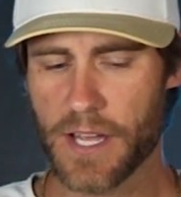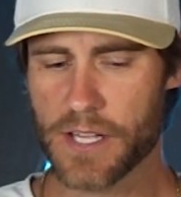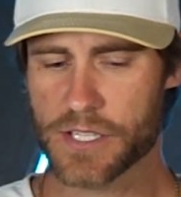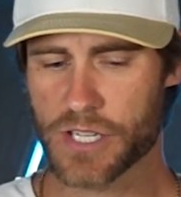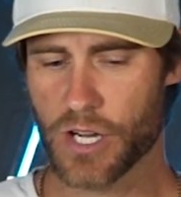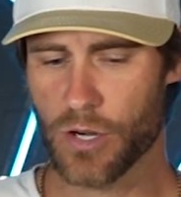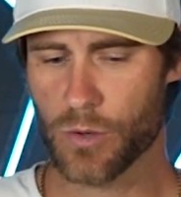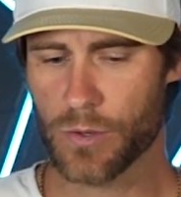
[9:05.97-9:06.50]

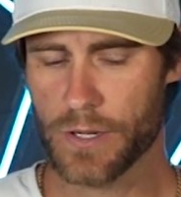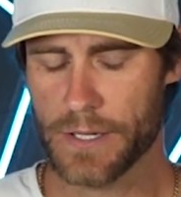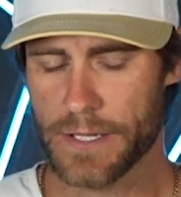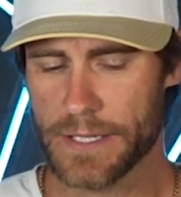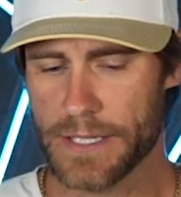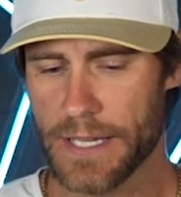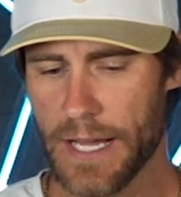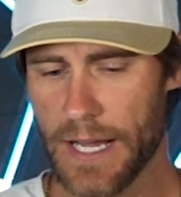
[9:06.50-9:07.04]
So
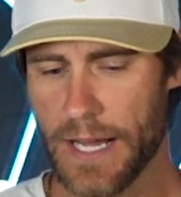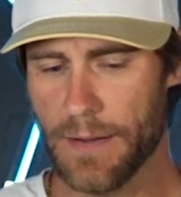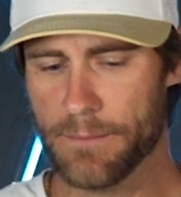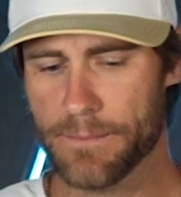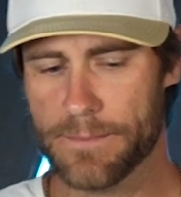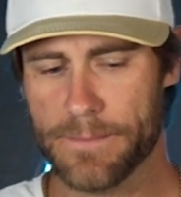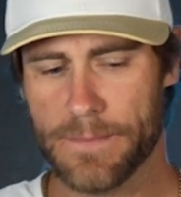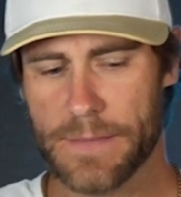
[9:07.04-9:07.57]

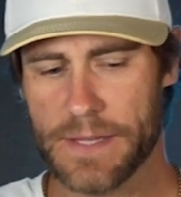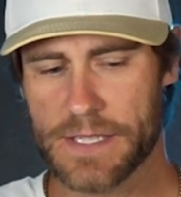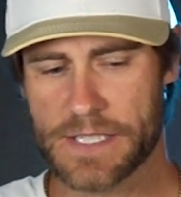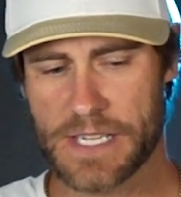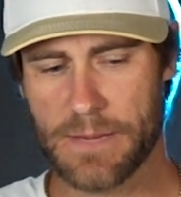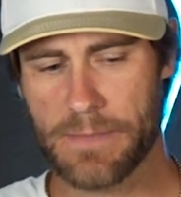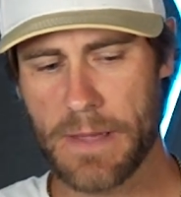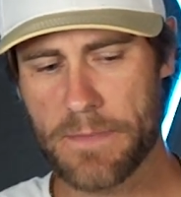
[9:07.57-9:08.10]

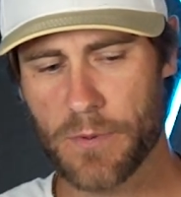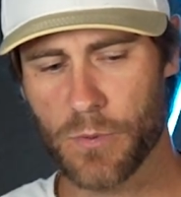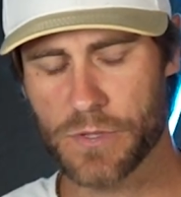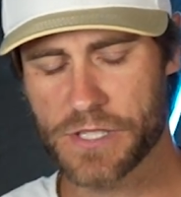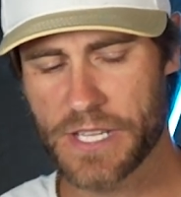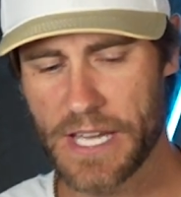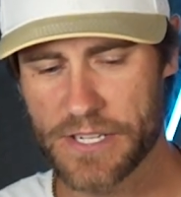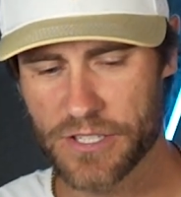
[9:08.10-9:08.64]
some people will
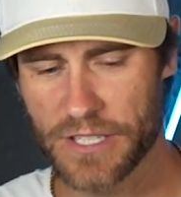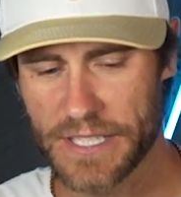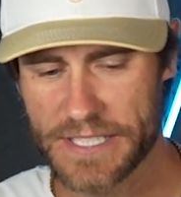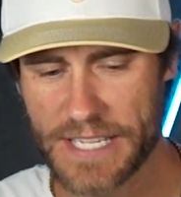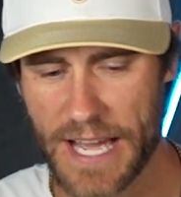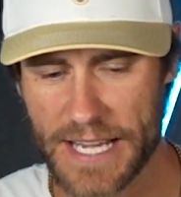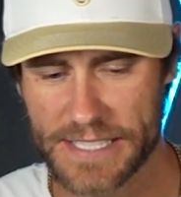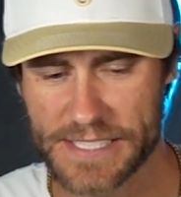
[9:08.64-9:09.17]
schedule a
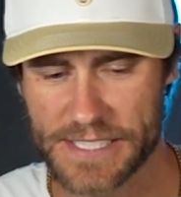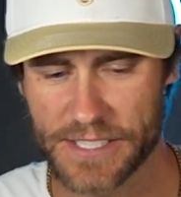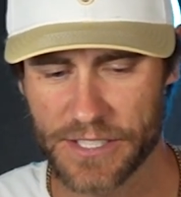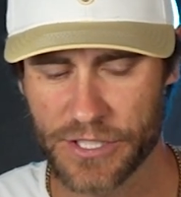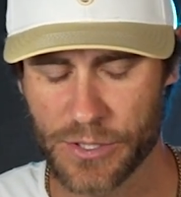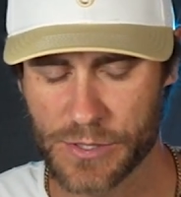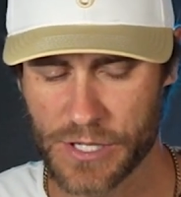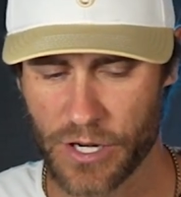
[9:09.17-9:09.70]
text
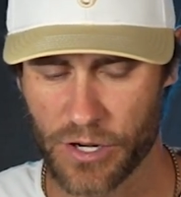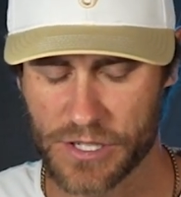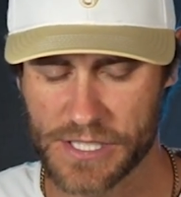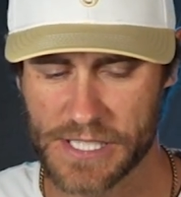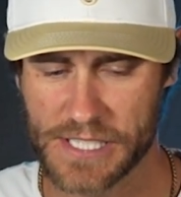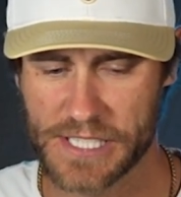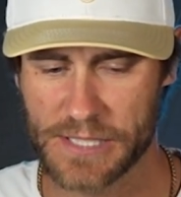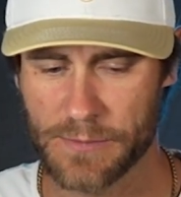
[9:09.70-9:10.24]
using our
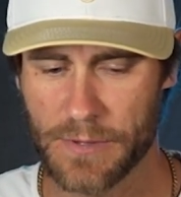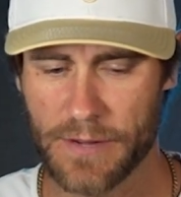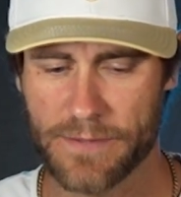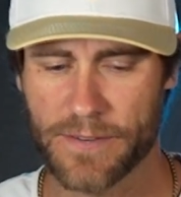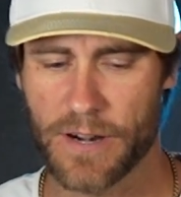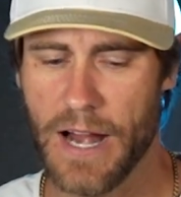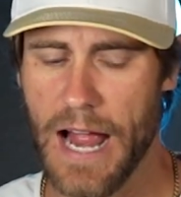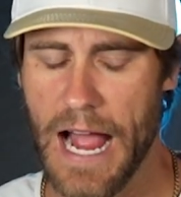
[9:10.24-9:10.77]
system
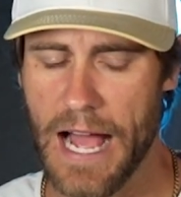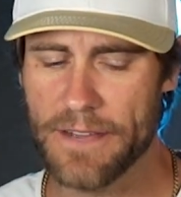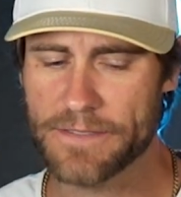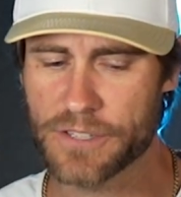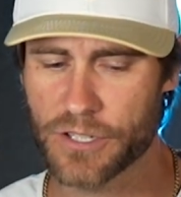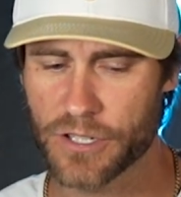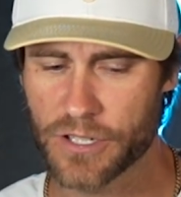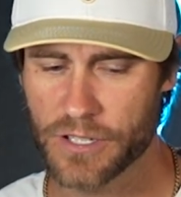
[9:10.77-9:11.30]
for
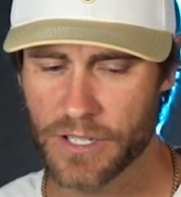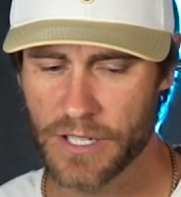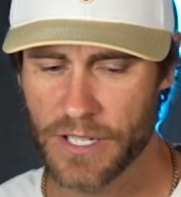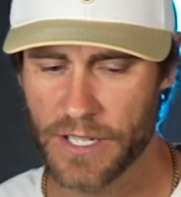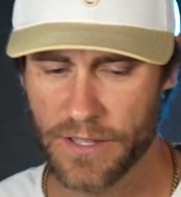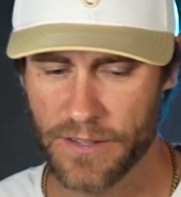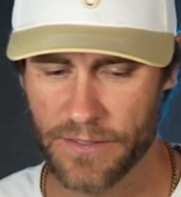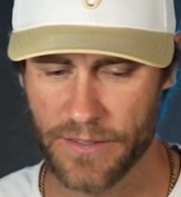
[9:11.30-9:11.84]
after
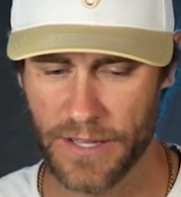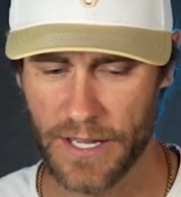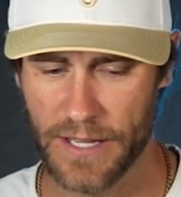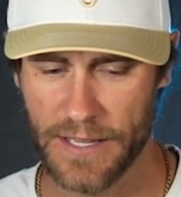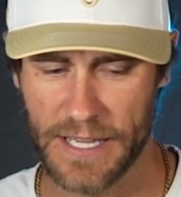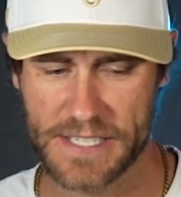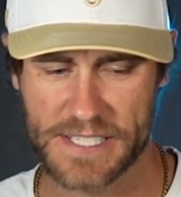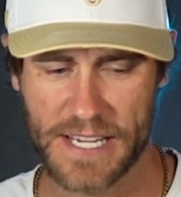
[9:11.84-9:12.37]

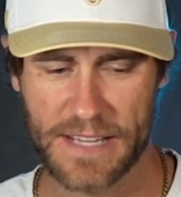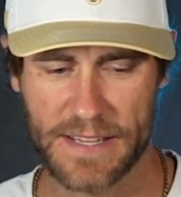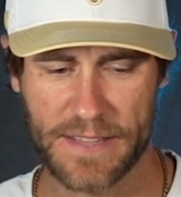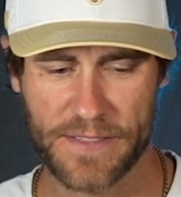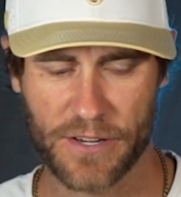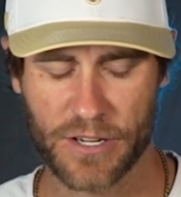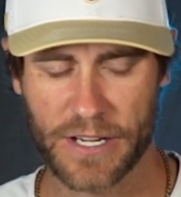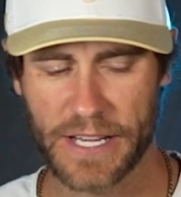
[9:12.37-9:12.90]
let's say that
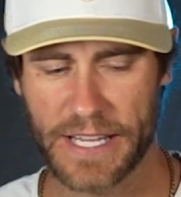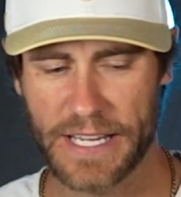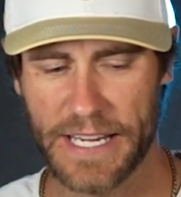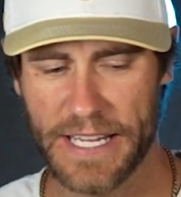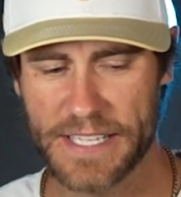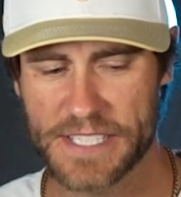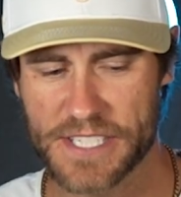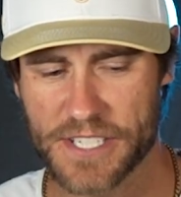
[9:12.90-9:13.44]
they're going to get
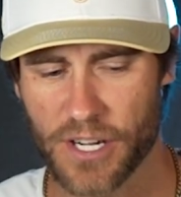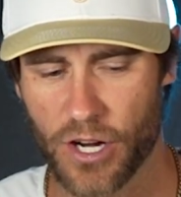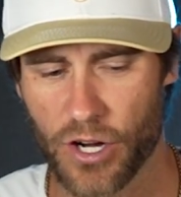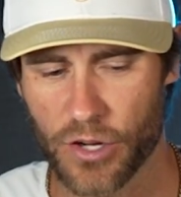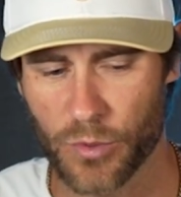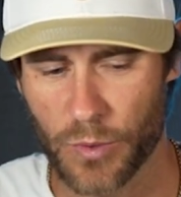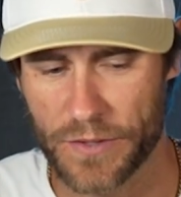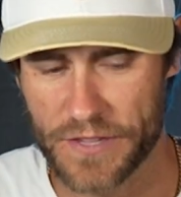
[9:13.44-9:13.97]

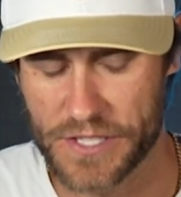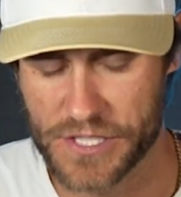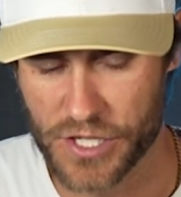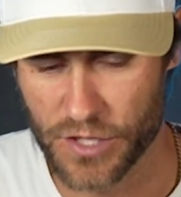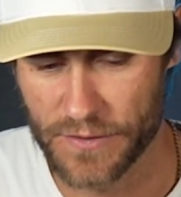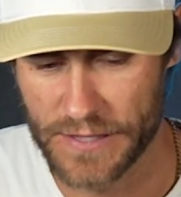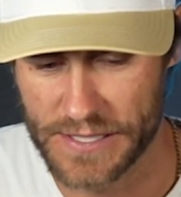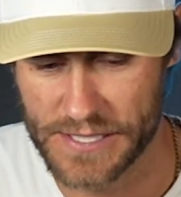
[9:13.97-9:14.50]
installed with the
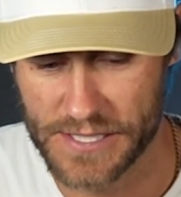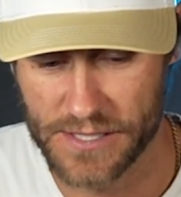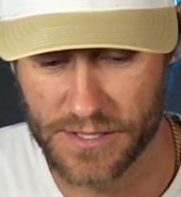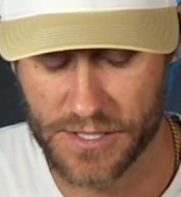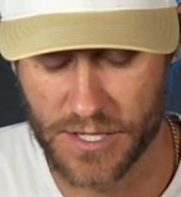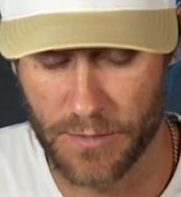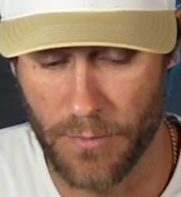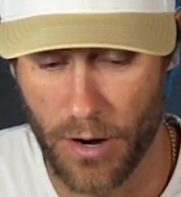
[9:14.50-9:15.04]
service
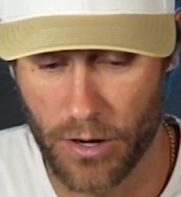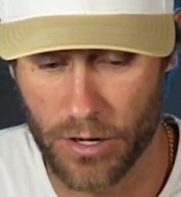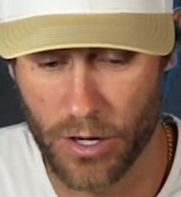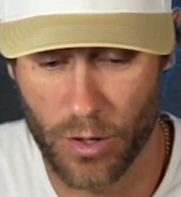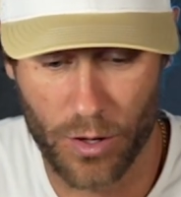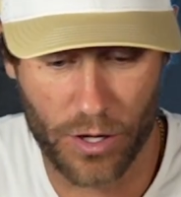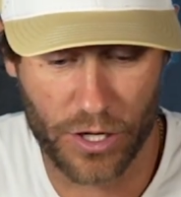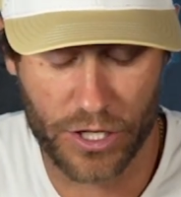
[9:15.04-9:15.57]
tomorrow,
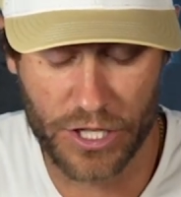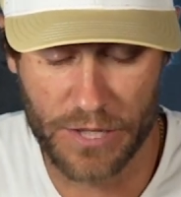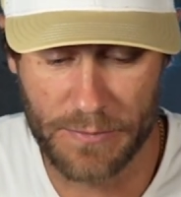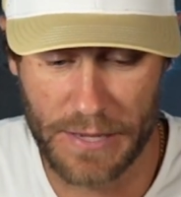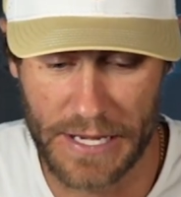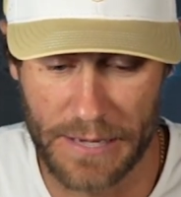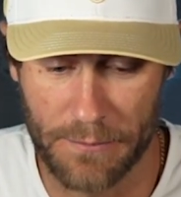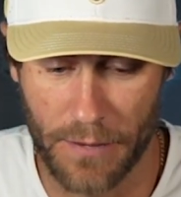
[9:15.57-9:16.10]
or it could
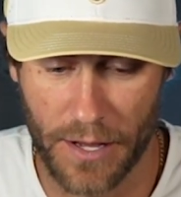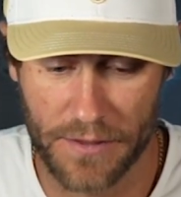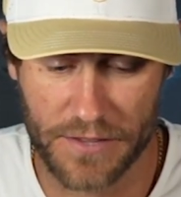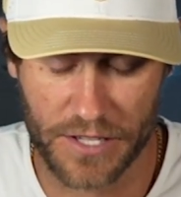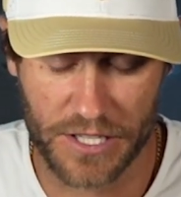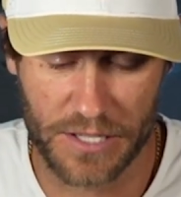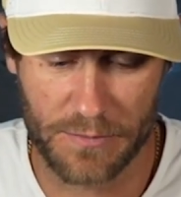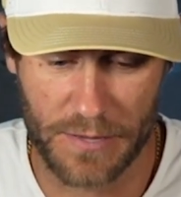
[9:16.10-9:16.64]
be in a month,
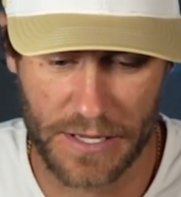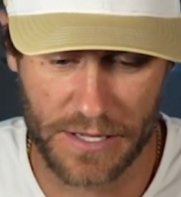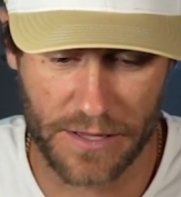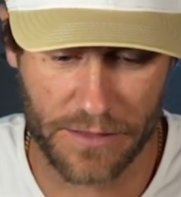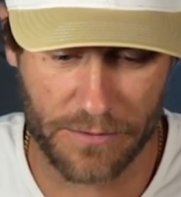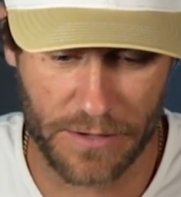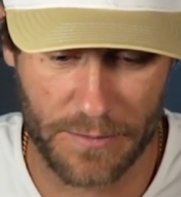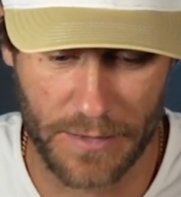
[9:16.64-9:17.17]
it could be in
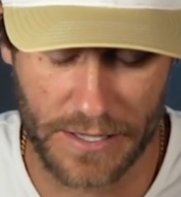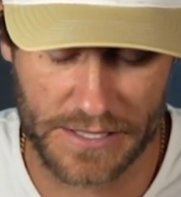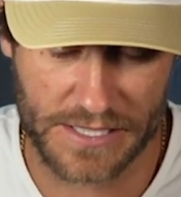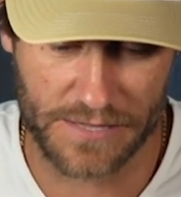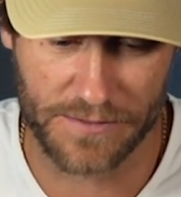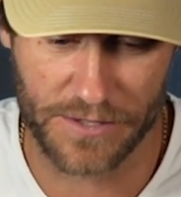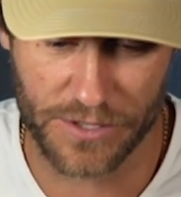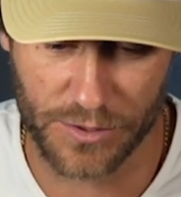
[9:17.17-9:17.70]
3 months
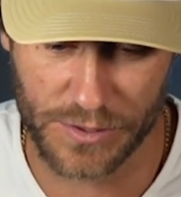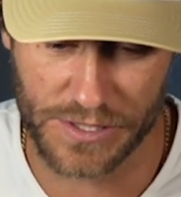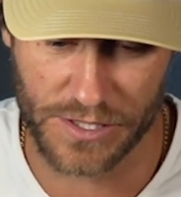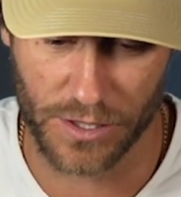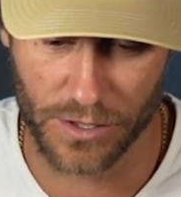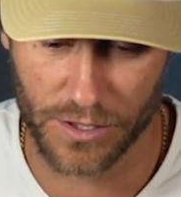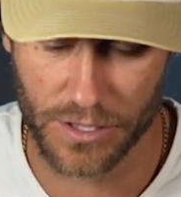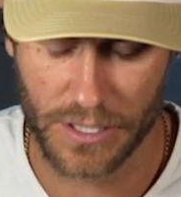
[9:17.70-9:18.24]
if you're doing
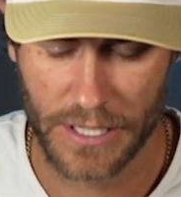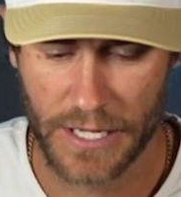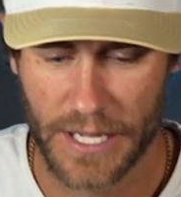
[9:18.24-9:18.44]
solar.